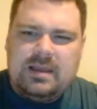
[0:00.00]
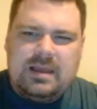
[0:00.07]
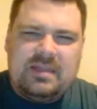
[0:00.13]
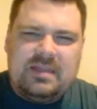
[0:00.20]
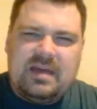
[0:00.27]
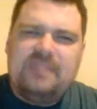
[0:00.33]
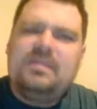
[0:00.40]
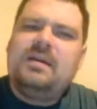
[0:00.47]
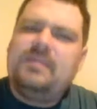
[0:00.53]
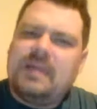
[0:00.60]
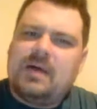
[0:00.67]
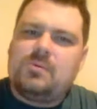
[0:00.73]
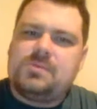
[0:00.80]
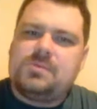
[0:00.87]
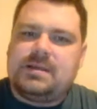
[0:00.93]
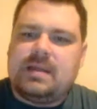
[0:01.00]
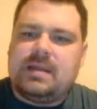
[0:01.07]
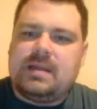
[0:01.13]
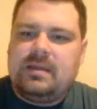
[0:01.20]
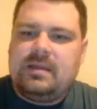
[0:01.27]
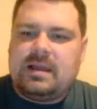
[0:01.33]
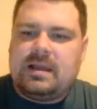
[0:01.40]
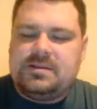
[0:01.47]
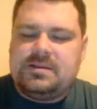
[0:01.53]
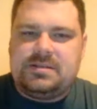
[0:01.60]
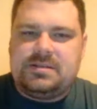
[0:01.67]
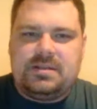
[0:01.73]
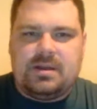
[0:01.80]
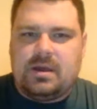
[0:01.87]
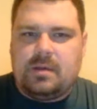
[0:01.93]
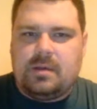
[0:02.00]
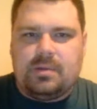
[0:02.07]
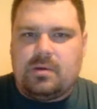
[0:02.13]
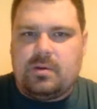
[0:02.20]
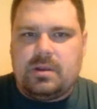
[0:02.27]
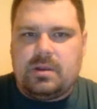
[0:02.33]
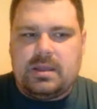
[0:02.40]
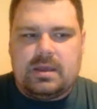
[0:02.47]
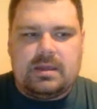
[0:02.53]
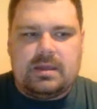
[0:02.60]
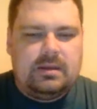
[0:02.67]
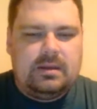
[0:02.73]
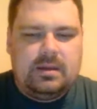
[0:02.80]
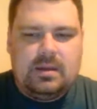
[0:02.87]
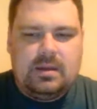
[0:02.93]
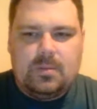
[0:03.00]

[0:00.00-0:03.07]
I think that was it. I think I just didn't upload it yet.